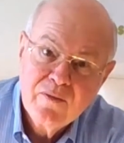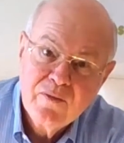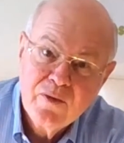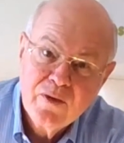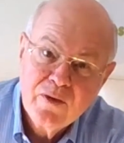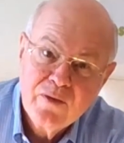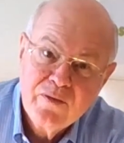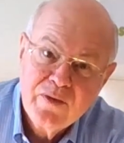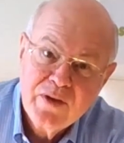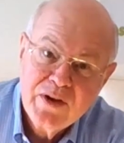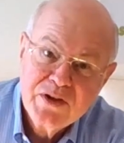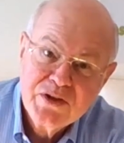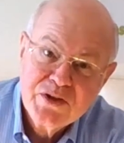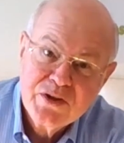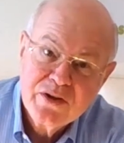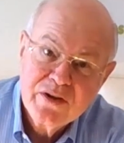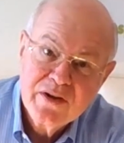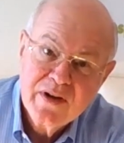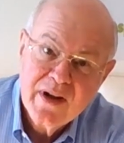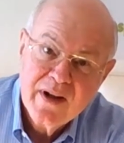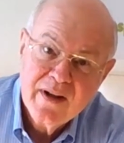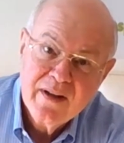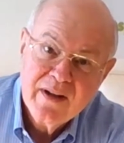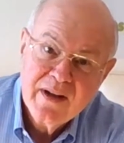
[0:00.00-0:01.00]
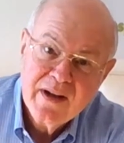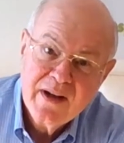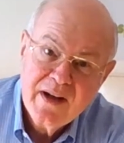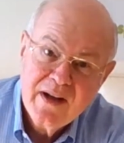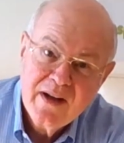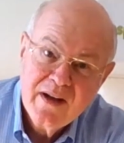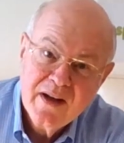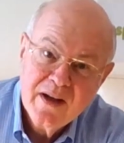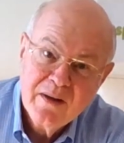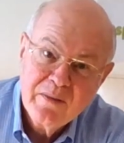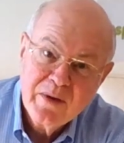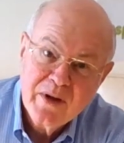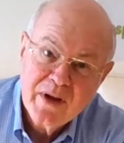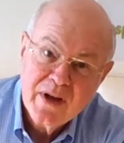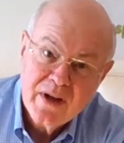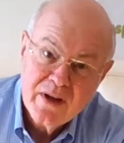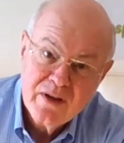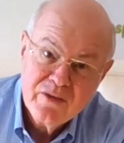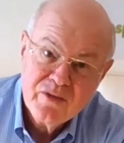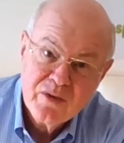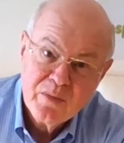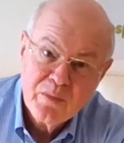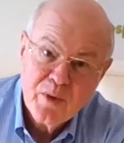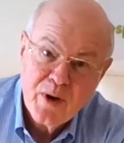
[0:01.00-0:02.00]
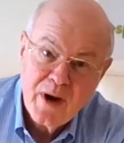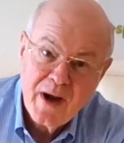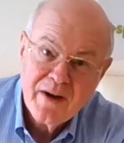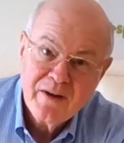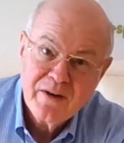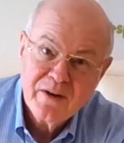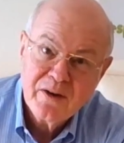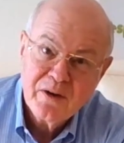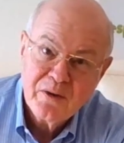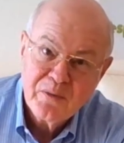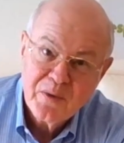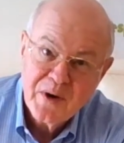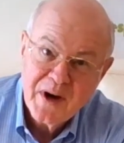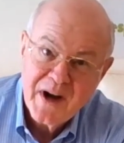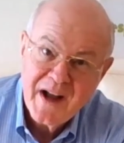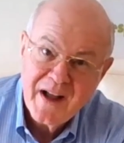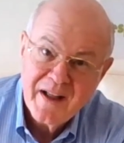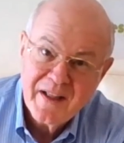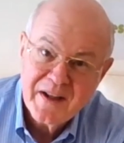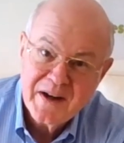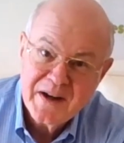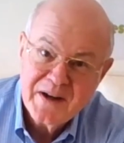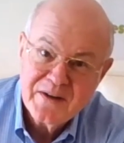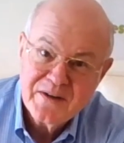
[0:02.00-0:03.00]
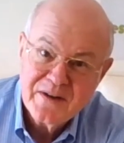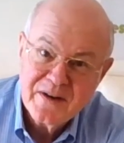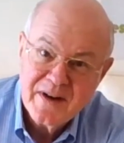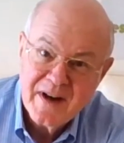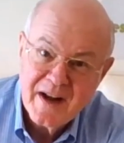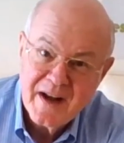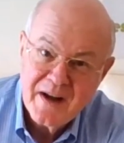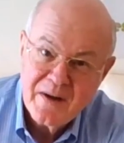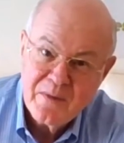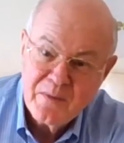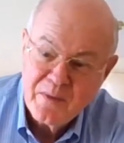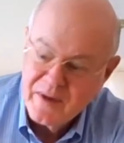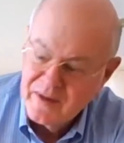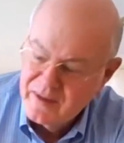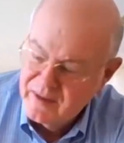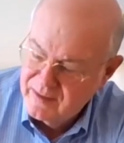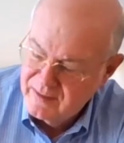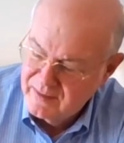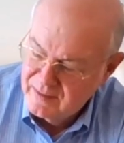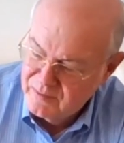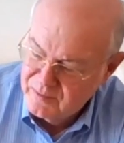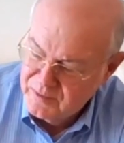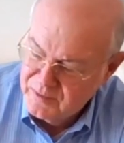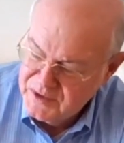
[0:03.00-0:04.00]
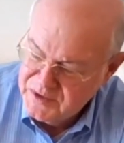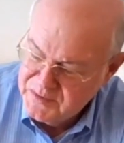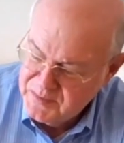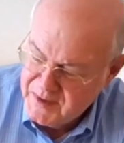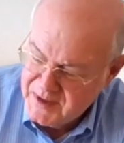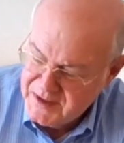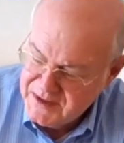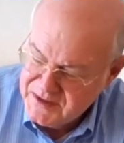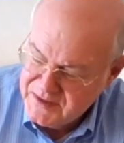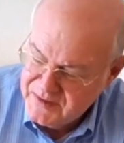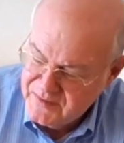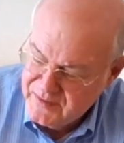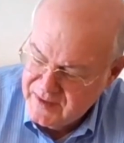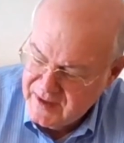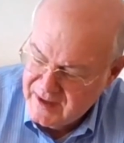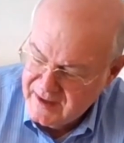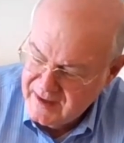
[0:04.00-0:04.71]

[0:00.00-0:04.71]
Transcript: full-featured LED dimming is a practical reality today with responsive